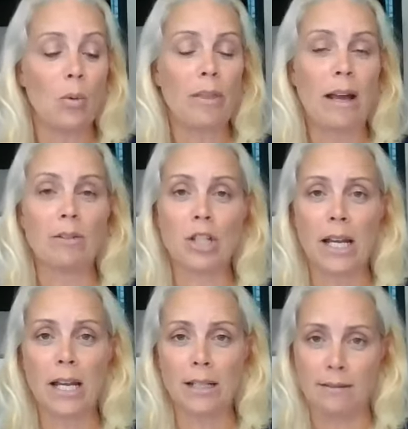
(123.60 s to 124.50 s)
without
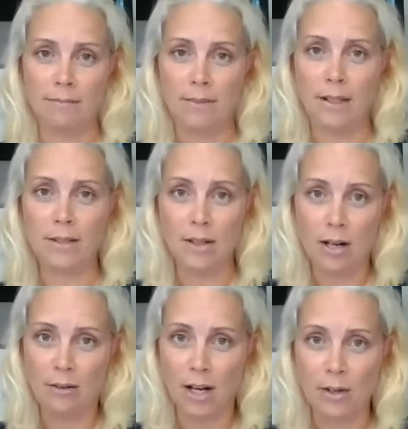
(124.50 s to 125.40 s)
checking the
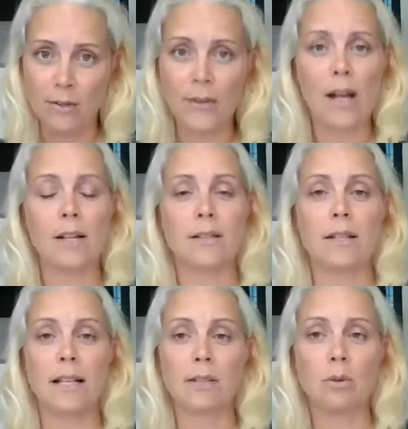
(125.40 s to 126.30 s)
scenarios first.
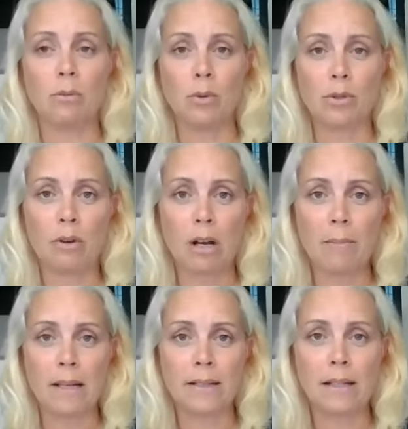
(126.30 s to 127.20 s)
And that's why we always
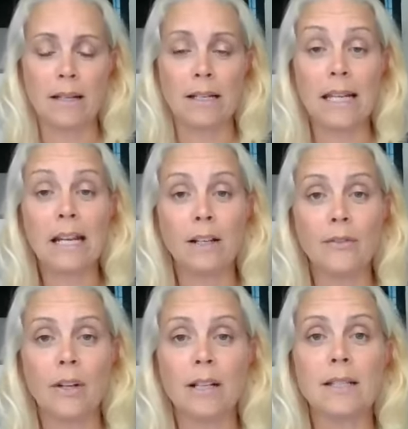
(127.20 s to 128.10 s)
recommend legal
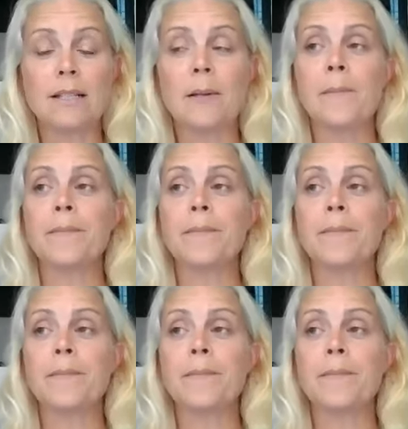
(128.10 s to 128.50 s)
advice.